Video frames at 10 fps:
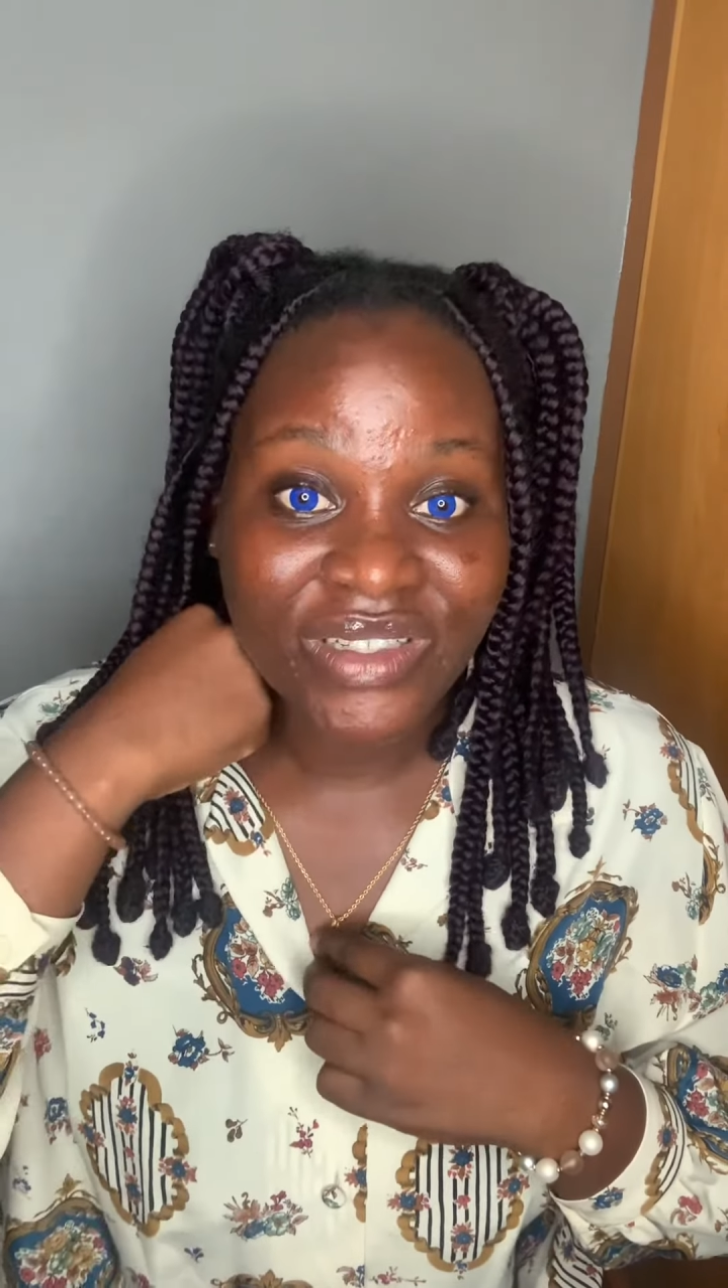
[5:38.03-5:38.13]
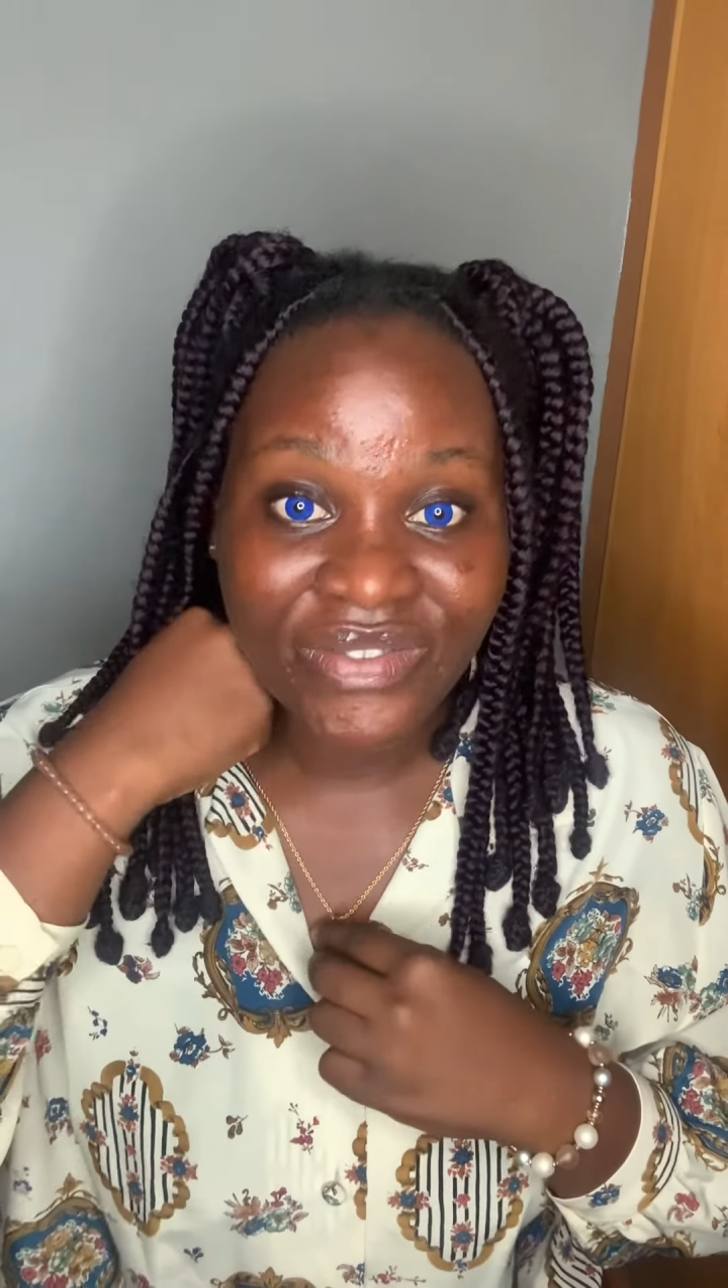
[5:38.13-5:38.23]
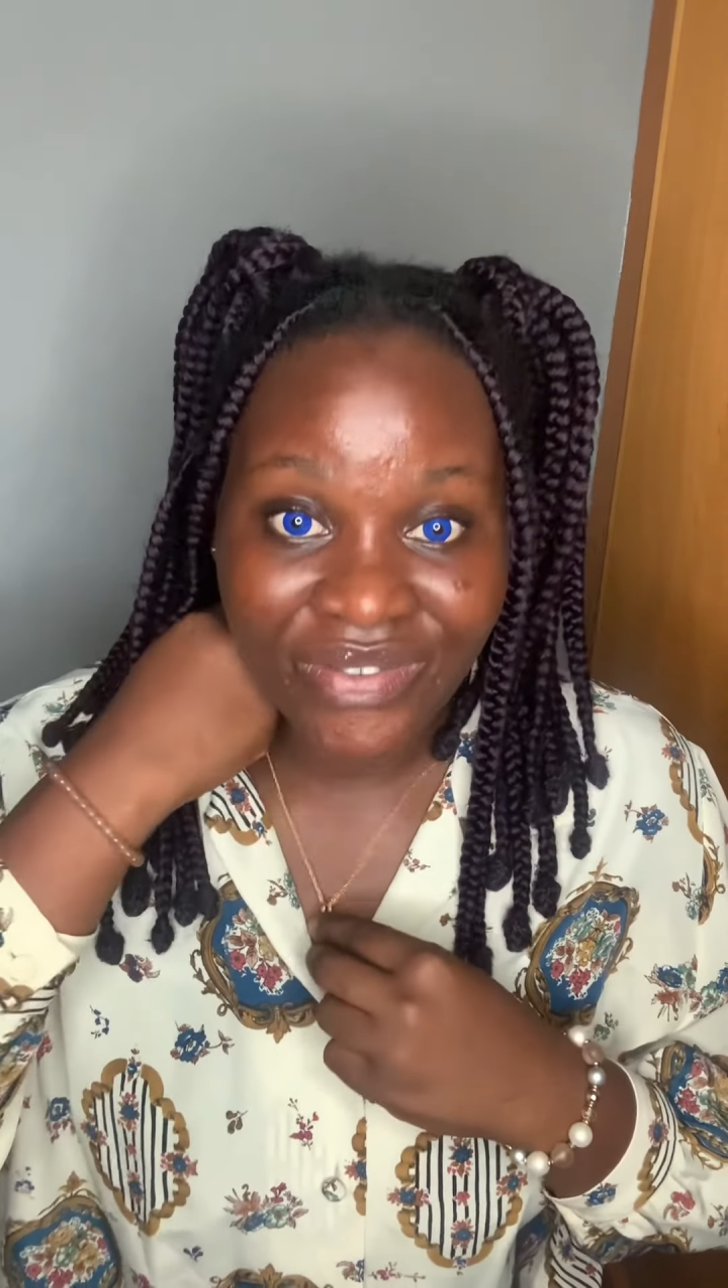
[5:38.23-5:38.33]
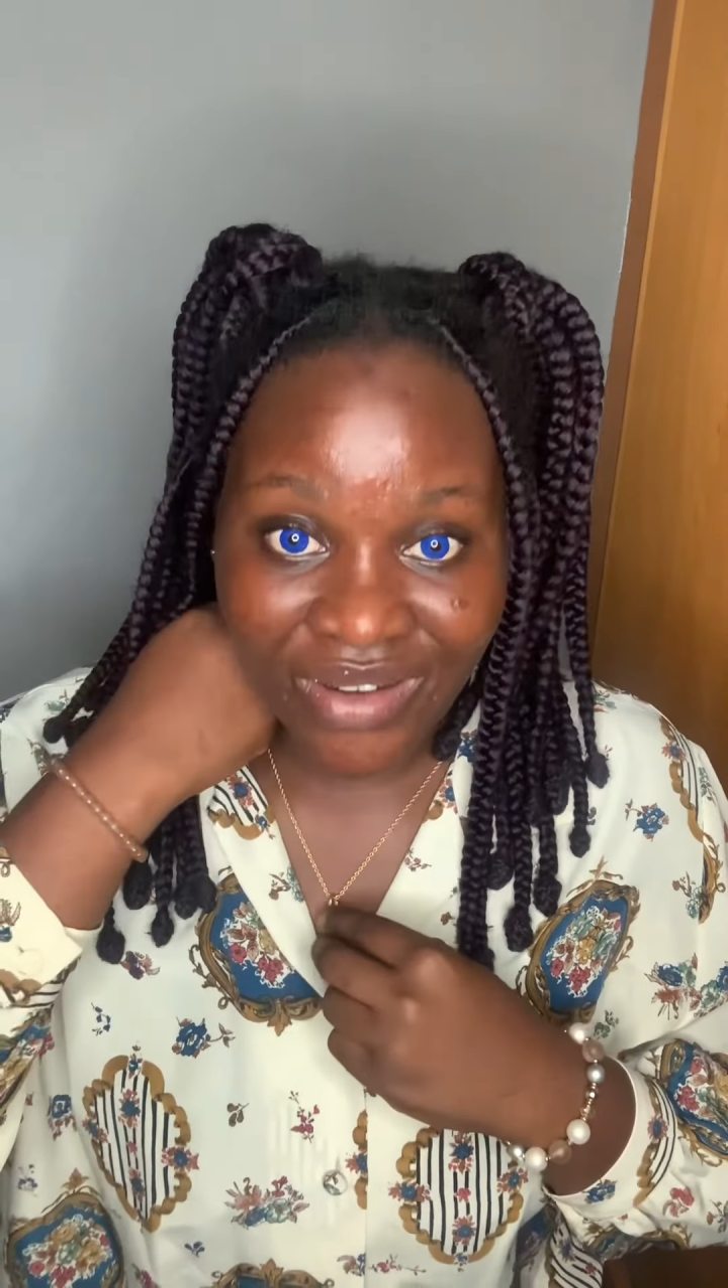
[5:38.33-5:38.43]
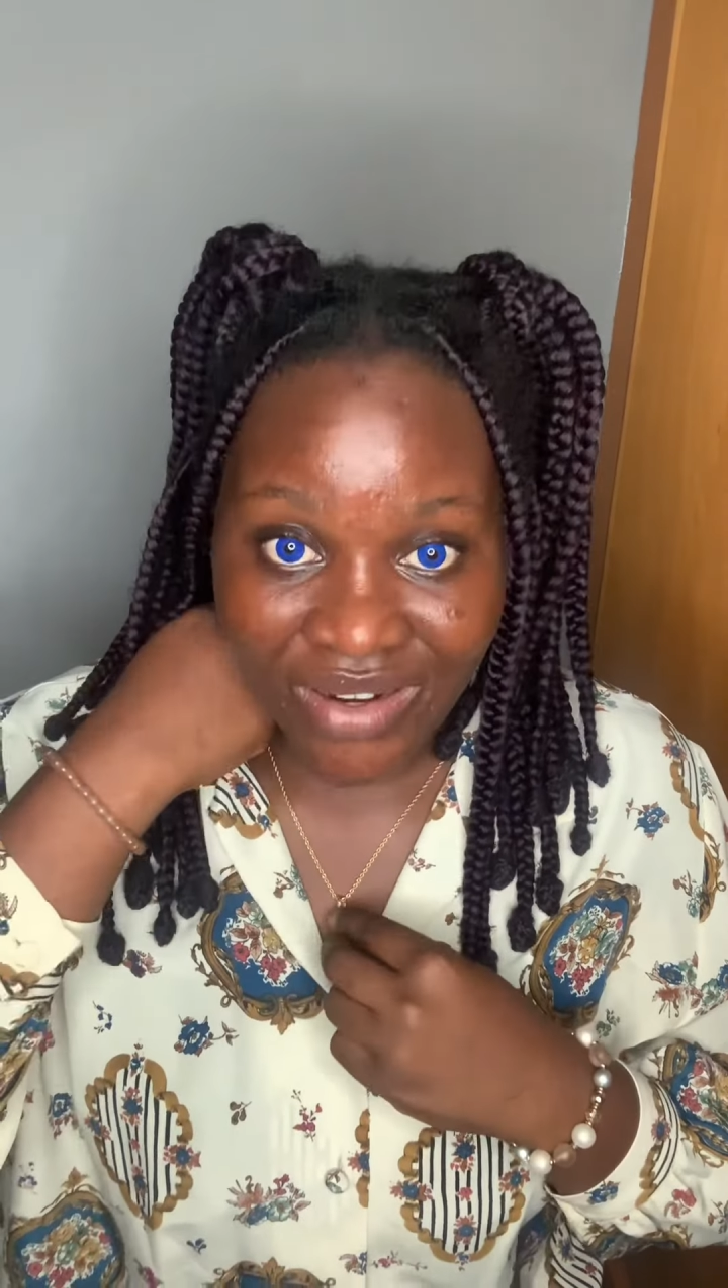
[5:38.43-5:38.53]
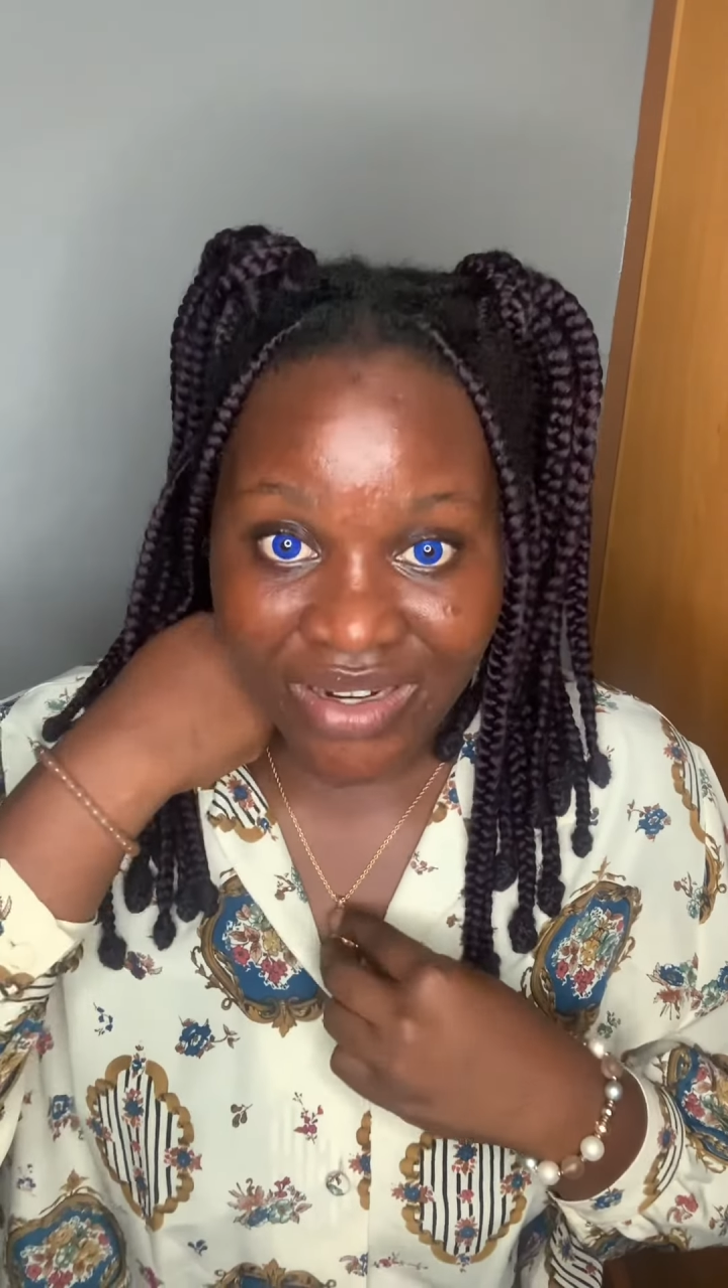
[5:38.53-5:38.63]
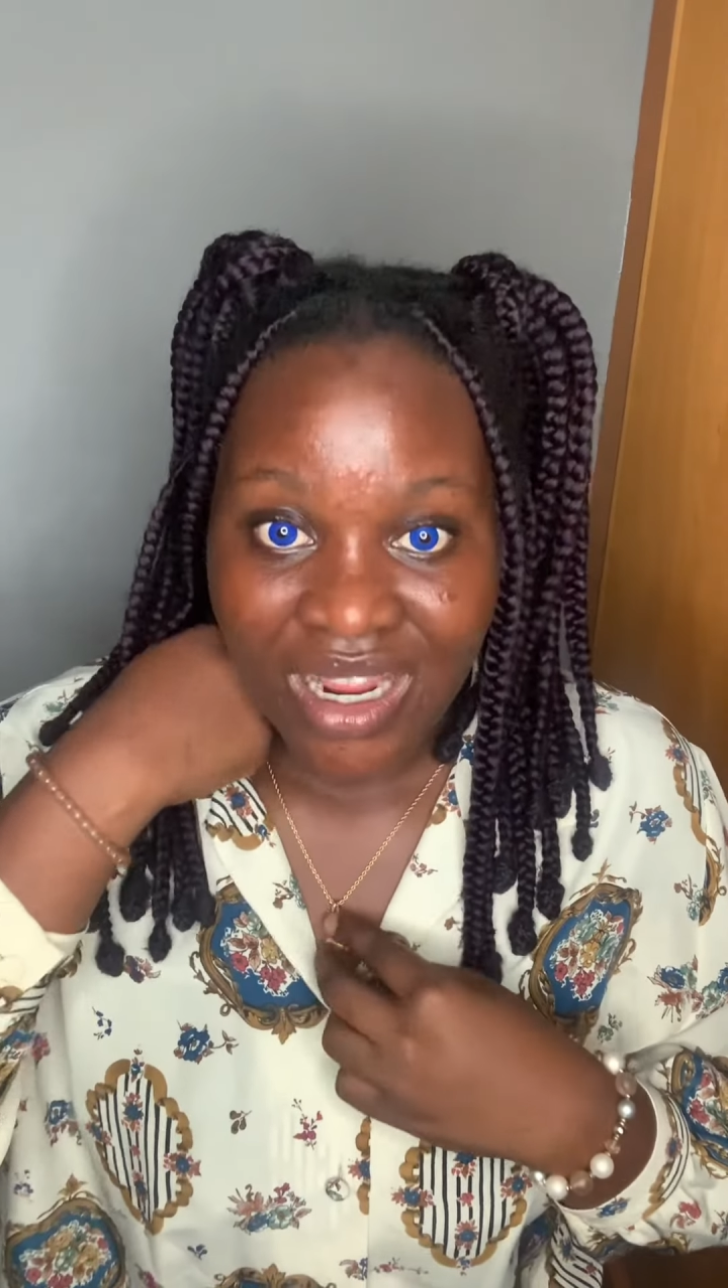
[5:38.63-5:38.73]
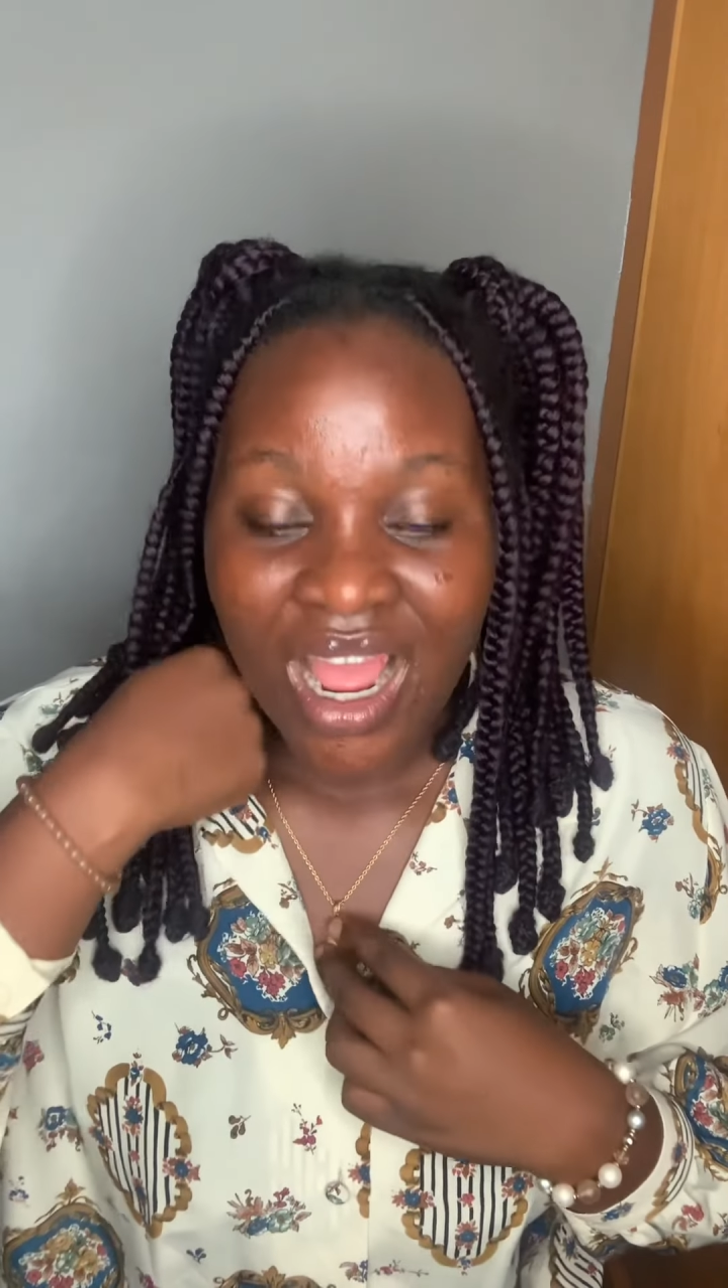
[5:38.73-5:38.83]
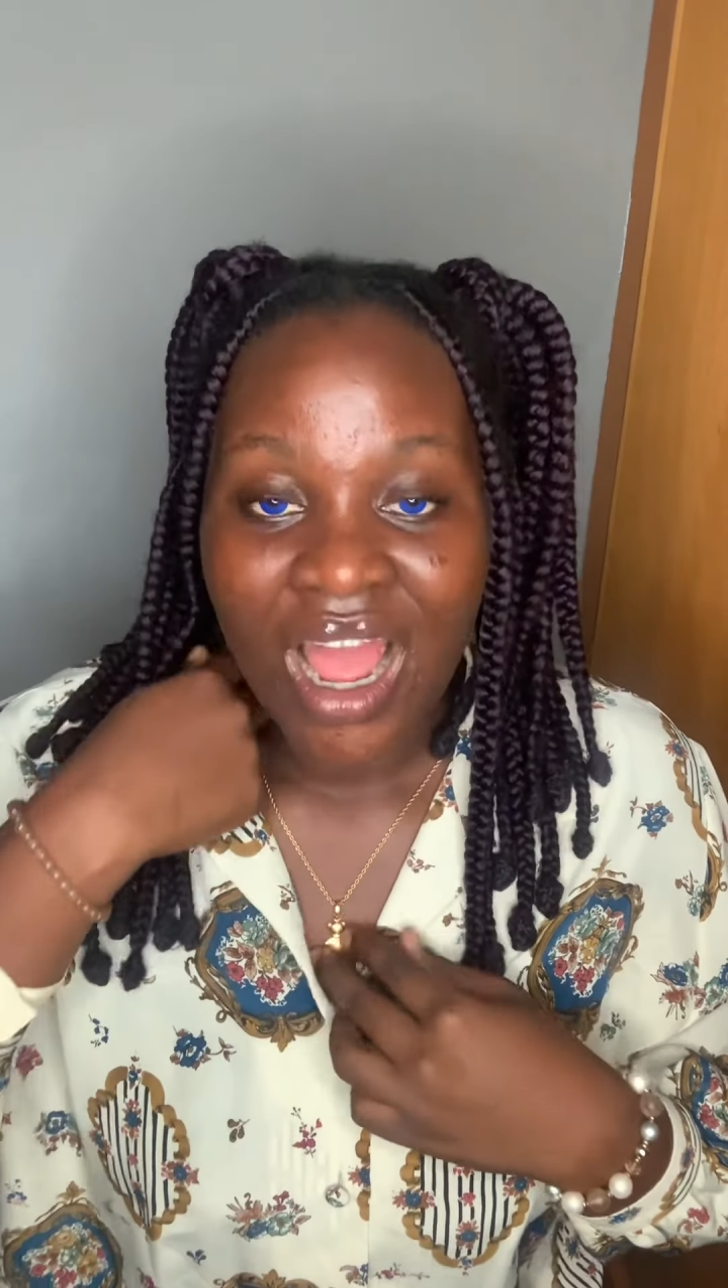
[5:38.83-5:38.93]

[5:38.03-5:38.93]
fair,